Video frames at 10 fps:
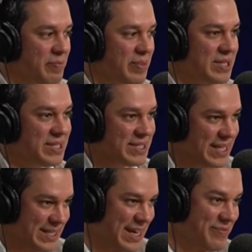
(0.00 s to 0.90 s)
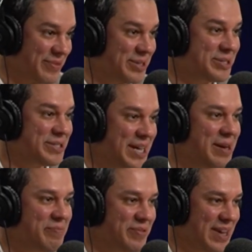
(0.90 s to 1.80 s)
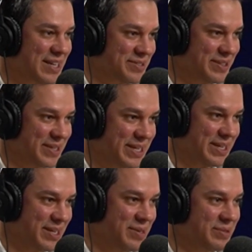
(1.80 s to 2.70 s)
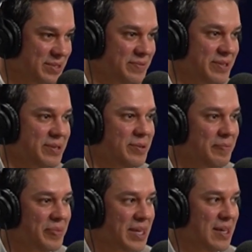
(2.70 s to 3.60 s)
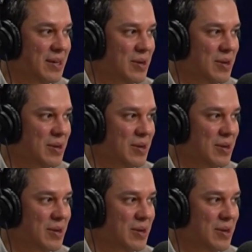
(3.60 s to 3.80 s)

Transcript: But to take that first step of actually letting go is difficult.